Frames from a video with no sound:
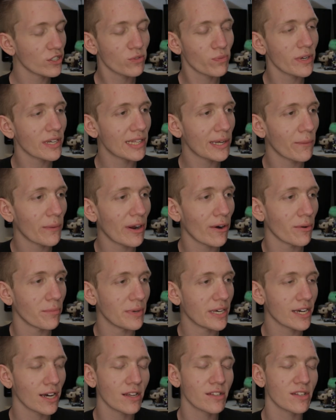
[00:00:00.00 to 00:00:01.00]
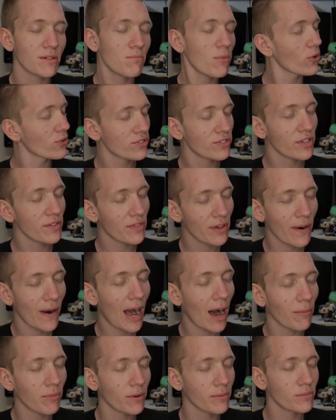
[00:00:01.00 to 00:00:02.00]
is really weird because in most of their
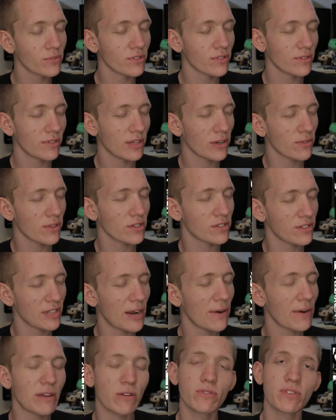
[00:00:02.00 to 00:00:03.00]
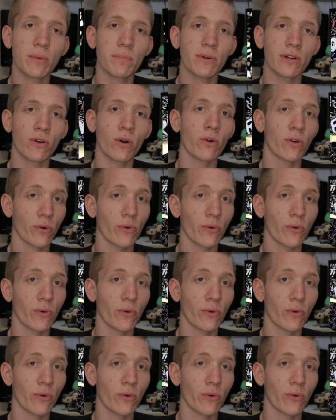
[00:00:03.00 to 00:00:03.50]
albums, they're the stereotypical